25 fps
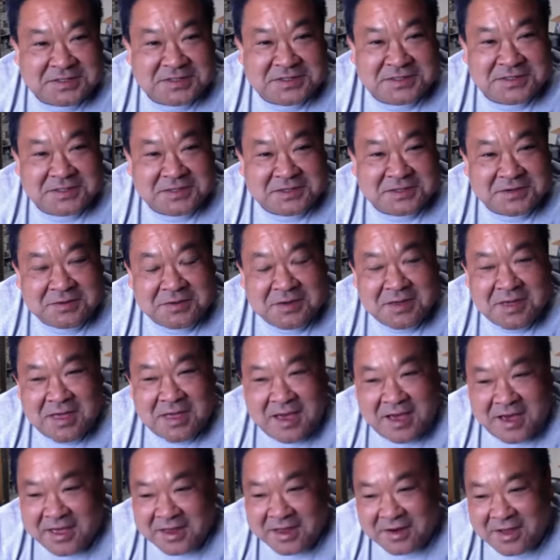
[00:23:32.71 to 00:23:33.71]
So
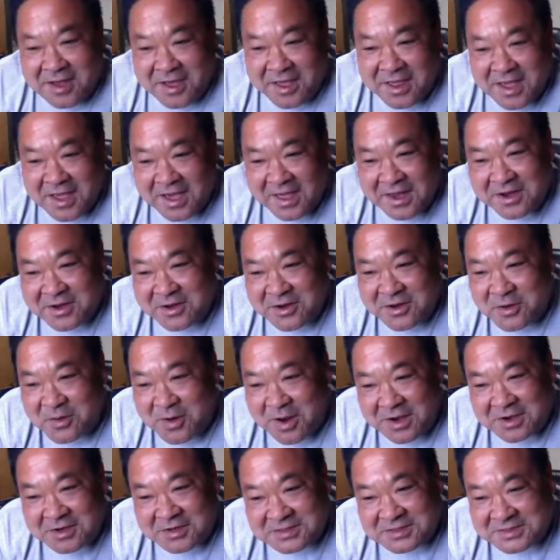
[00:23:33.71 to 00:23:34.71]
I kind of don't
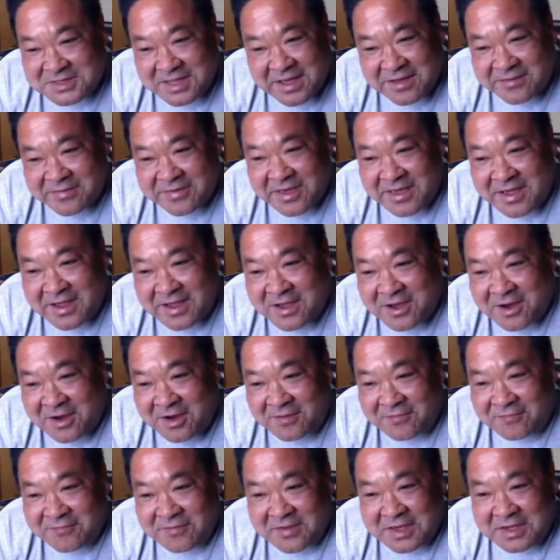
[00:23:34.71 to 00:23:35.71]
understand that
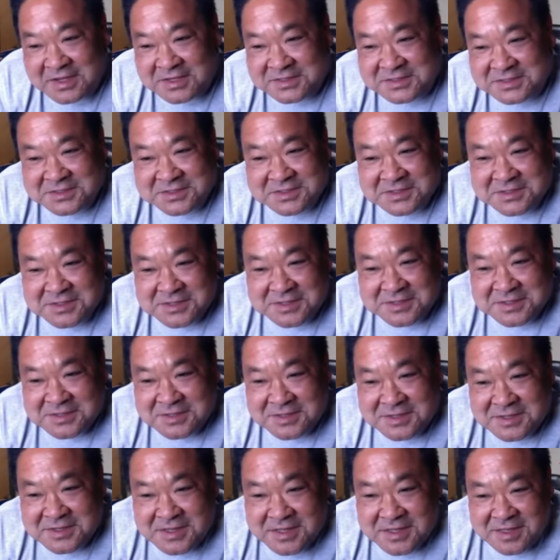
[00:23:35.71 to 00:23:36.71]
convex
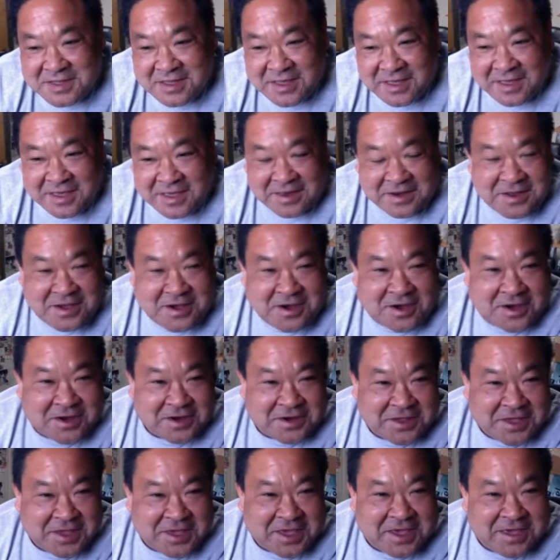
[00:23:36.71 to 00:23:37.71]
and
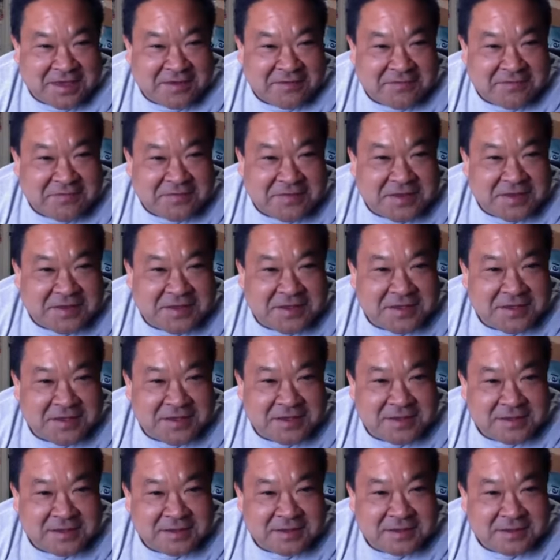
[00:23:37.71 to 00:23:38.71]
concave.
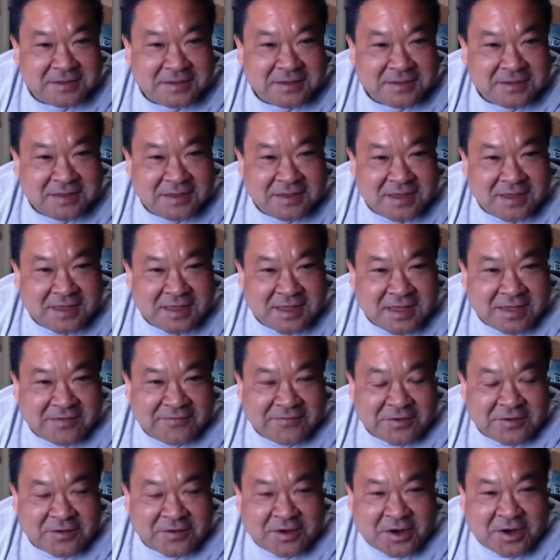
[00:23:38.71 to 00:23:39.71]
If
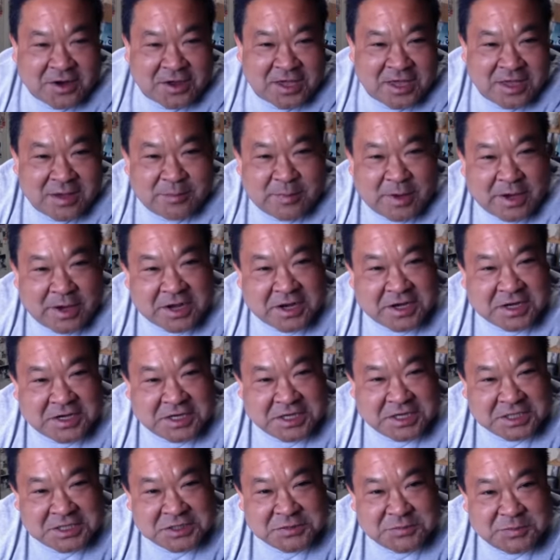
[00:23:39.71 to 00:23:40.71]
you're talking about a
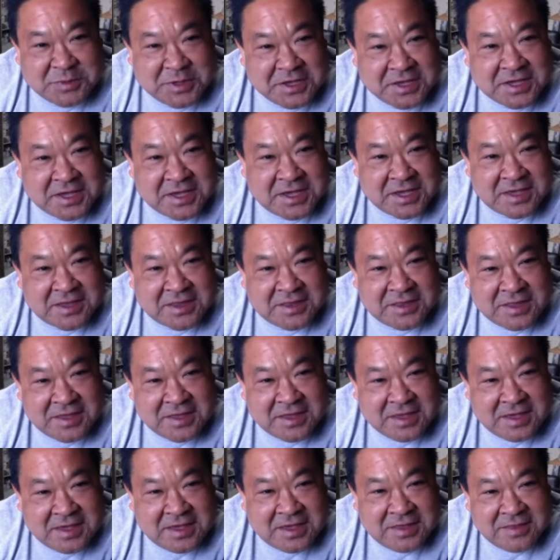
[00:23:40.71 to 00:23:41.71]
dish being
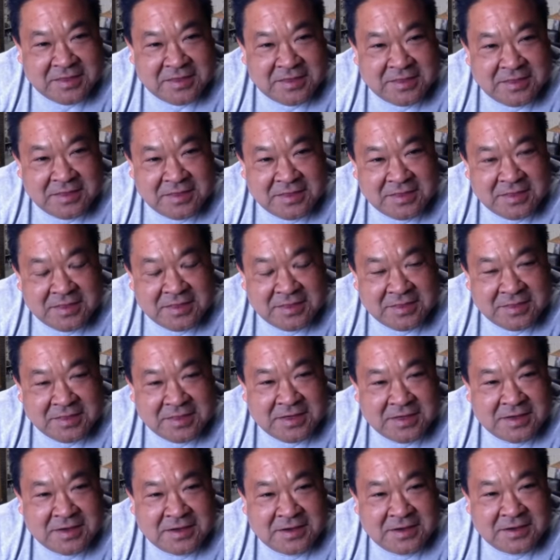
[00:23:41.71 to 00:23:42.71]
in
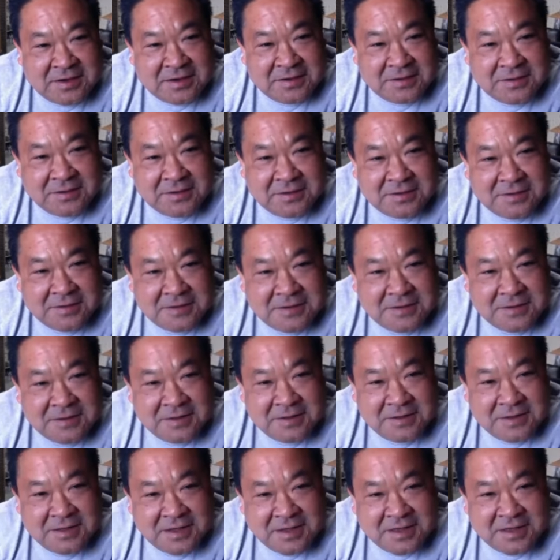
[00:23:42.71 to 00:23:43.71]
the
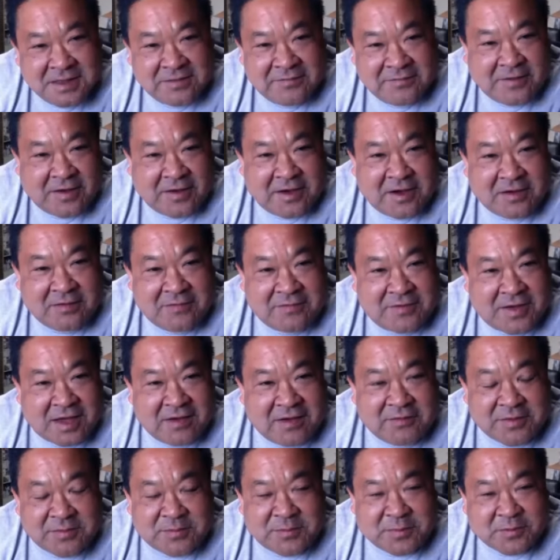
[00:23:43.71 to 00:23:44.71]
valve, I
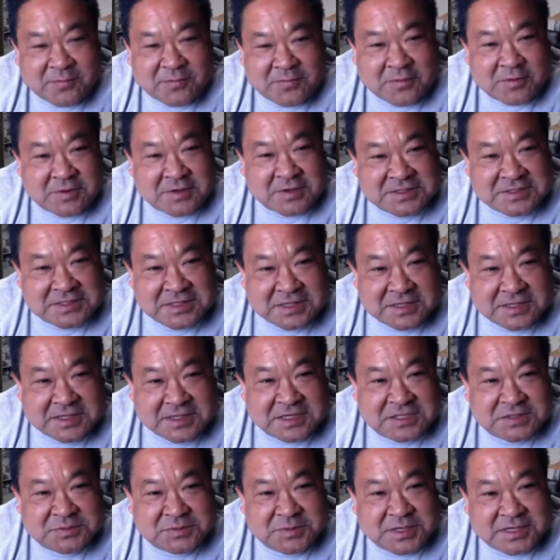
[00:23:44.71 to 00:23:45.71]
would prefer to see a
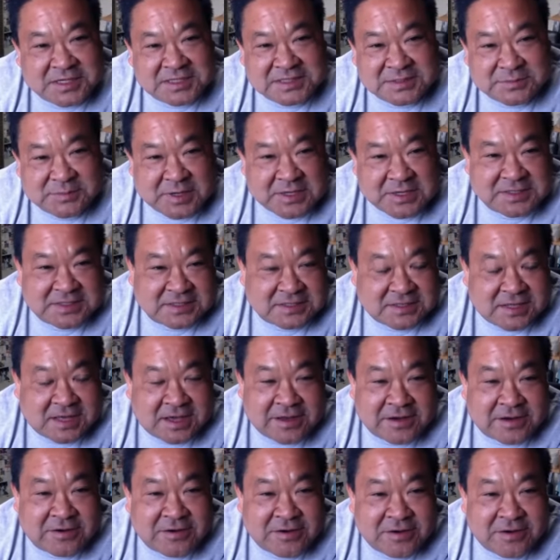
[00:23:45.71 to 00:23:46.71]
dish because it makes it
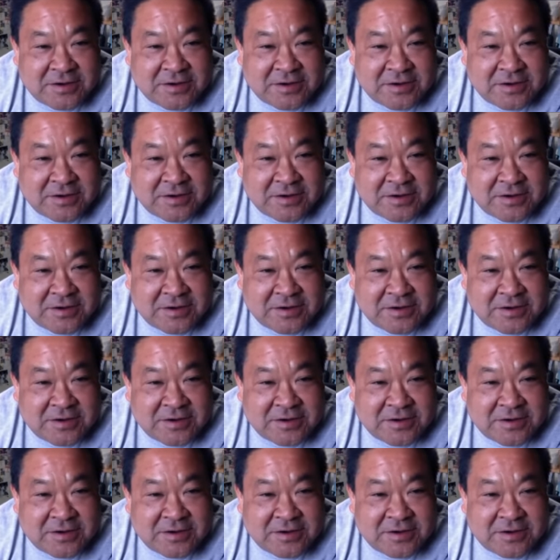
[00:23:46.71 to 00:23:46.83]
lighter.